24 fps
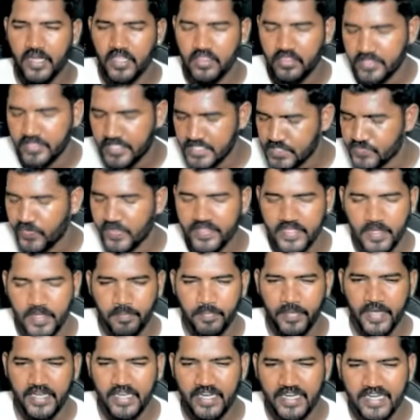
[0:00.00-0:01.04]
That's why they're
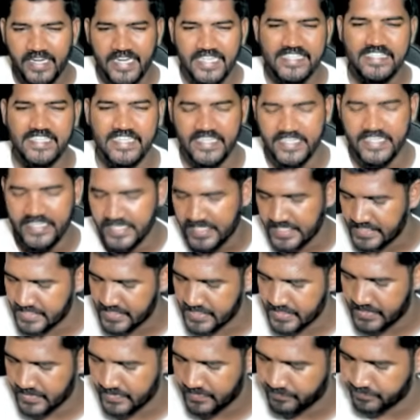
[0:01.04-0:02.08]
paying less interest.
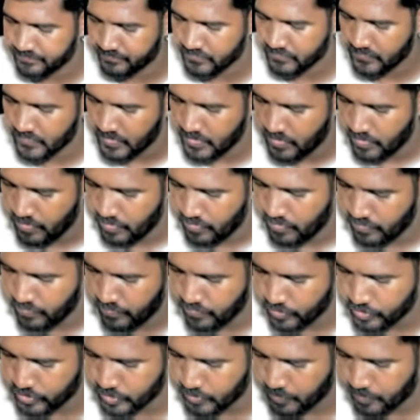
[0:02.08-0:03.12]

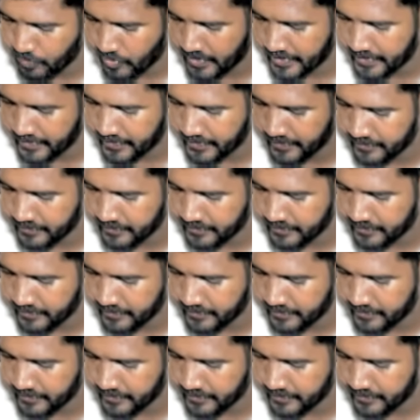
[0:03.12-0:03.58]
Fourth point,